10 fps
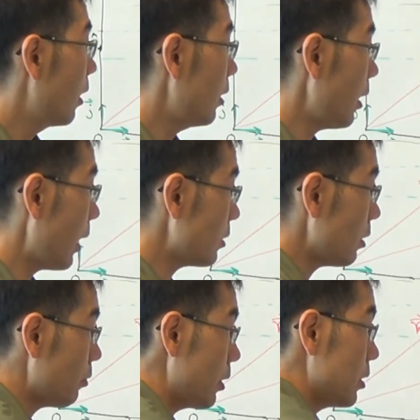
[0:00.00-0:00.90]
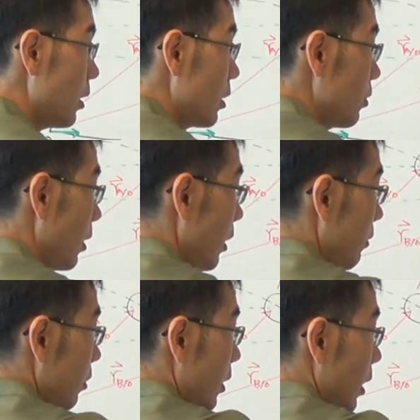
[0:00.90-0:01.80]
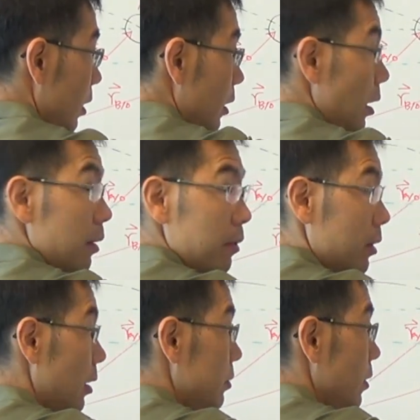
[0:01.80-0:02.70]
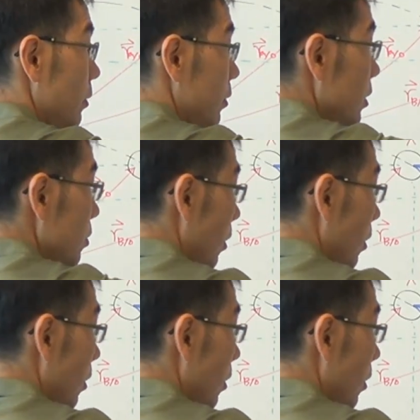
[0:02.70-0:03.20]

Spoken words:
Then acceleration as well. If you take a derivatives of this